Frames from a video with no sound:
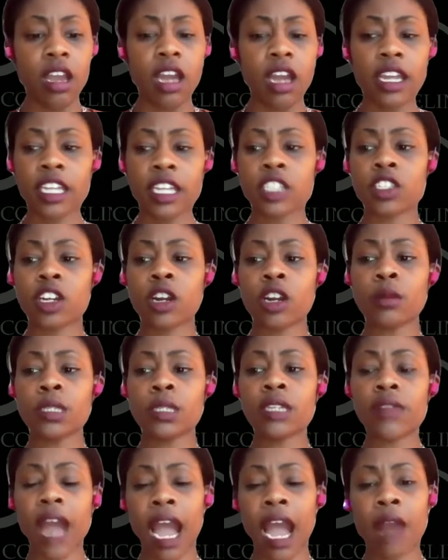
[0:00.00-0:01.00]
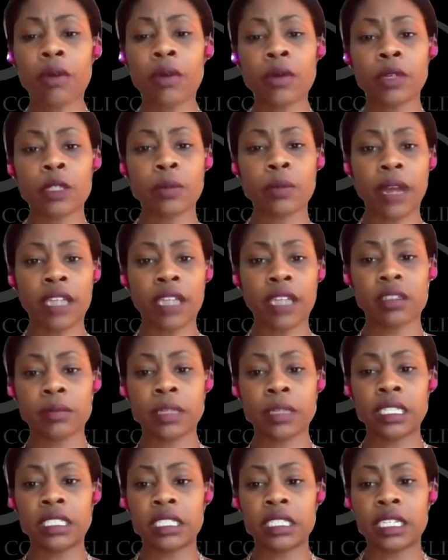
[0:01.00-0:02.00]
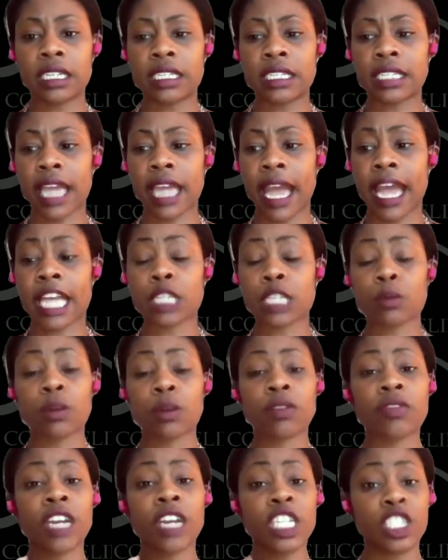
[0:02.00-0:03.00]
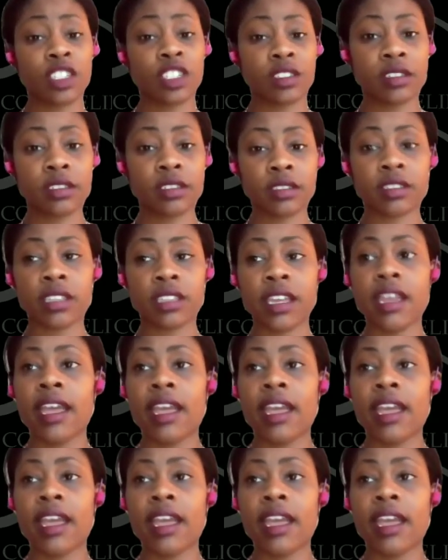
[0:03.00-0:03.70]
In terms of our responsibilities as professionals,